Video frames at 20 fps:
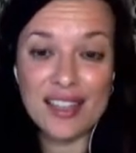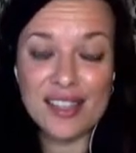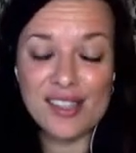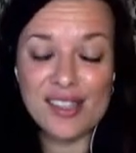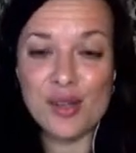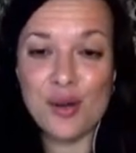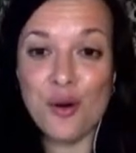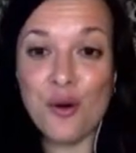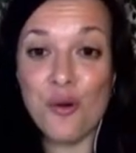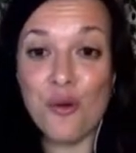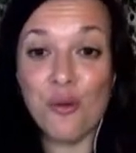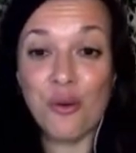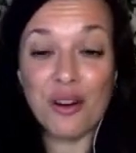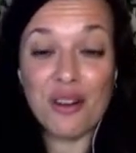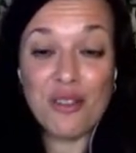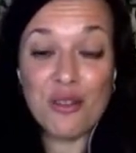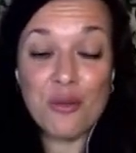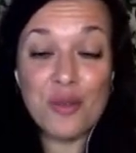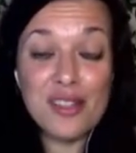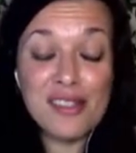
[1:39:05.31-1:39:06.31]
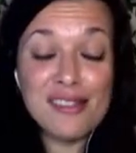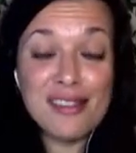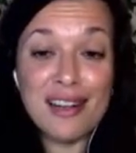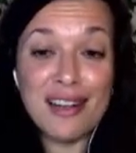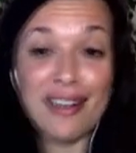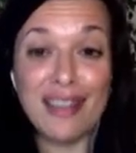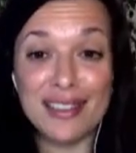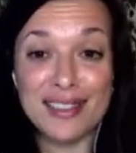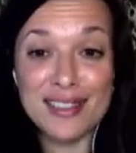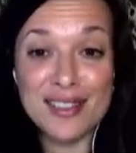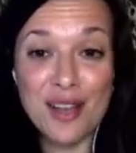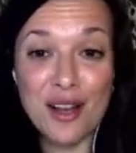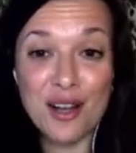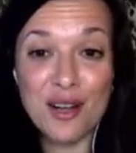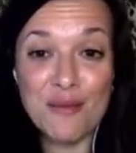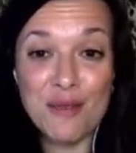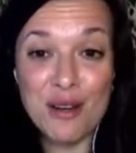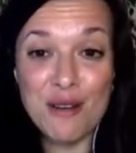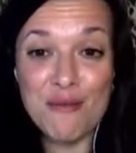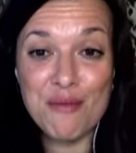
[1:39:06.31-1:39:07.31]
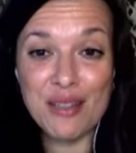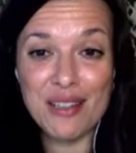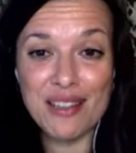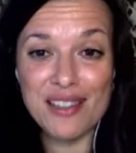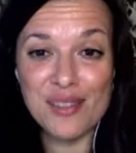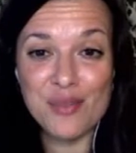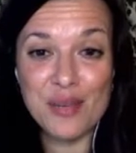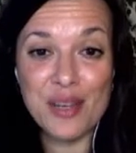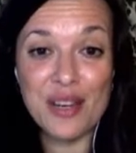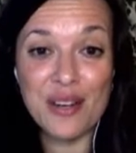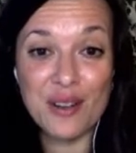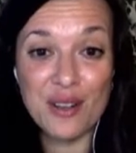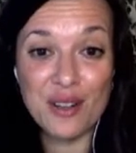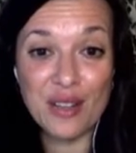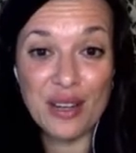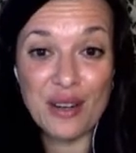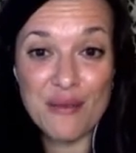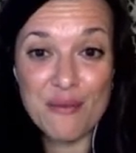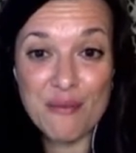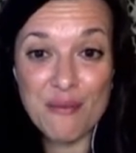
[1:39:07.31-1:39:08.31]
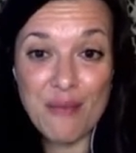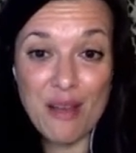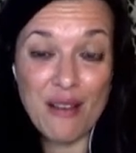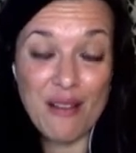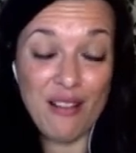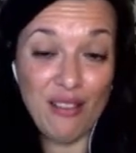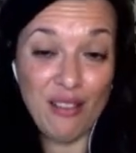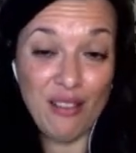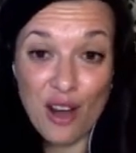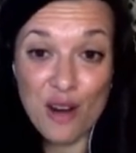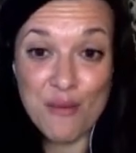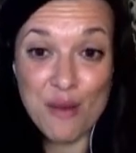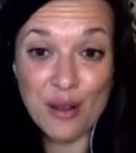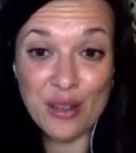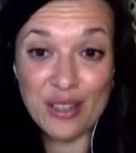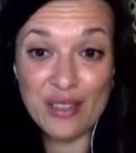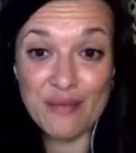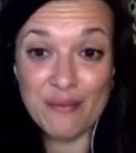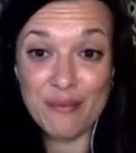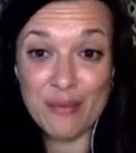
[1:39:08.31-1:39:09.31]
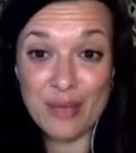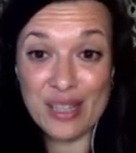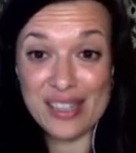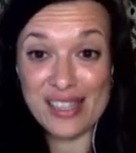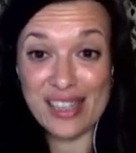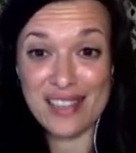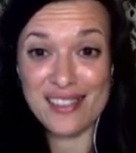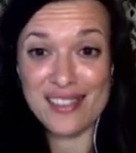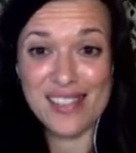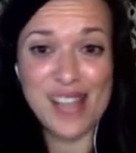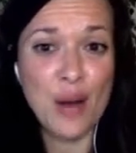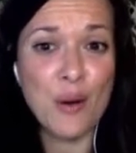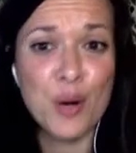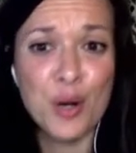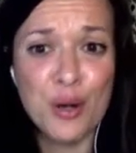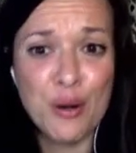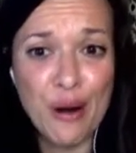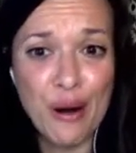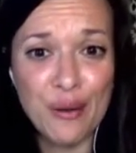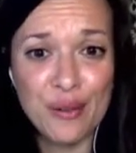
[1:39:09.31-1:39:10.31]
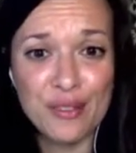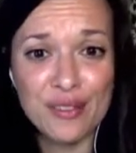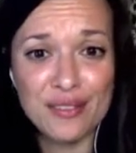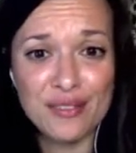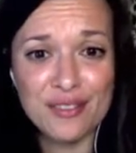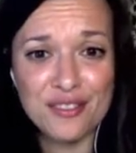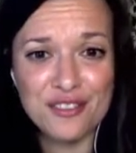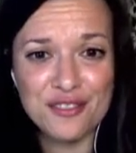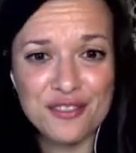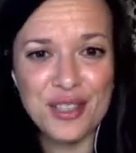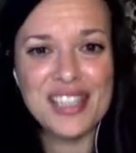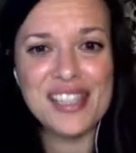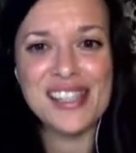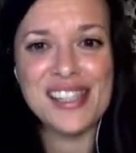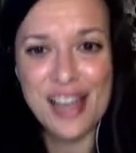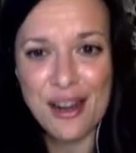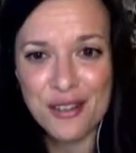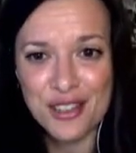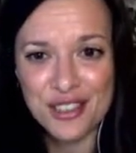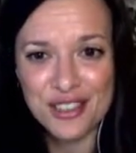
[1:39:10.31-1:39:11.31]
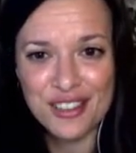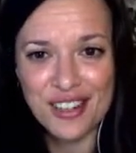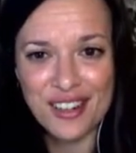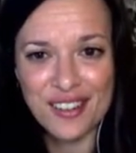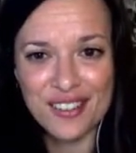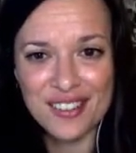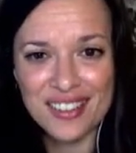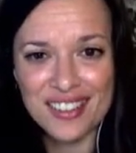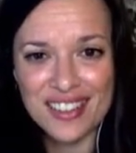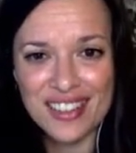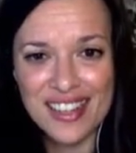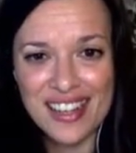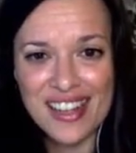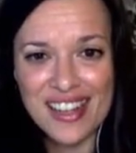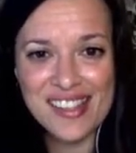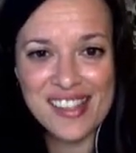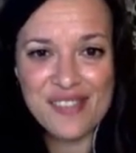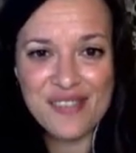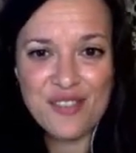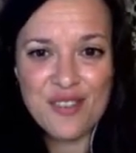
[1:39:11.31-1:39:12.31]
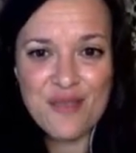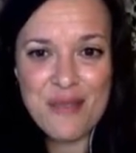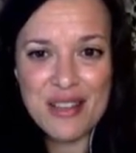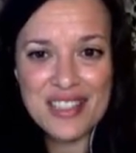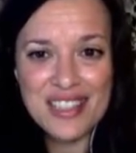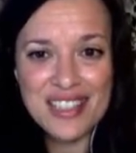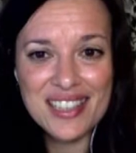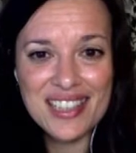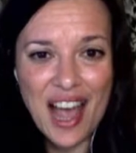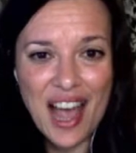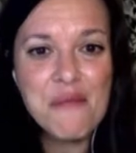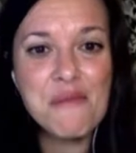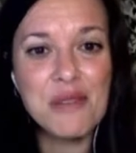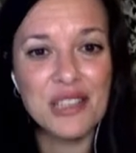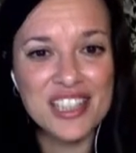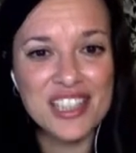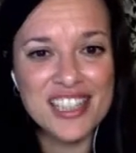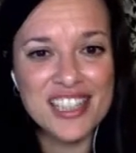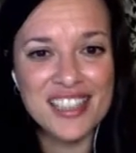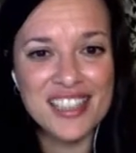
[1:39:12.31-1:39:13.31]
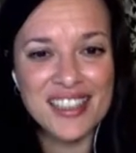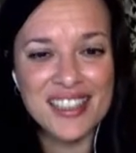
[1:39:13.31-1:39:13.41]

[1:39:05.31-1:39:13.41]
So one of the ones that I like to talk about, because we hear a lot about it, but it's like sauerkraut. What is sauerkraut? It's a fermented cabbage.